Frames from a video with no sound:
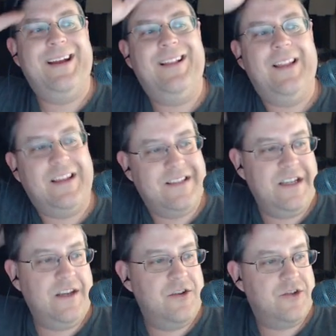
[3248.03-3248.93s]

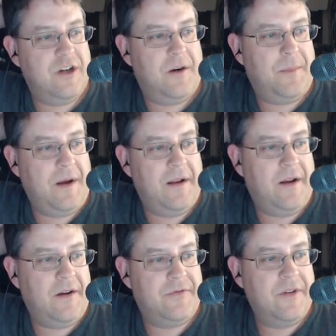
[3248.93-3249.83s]
Alexei
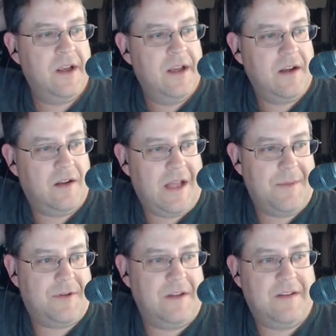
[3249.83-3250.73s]
Sharapanov
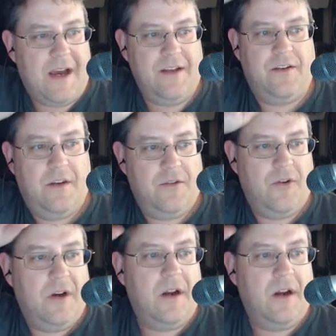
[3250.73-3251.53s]
collapsed and died during a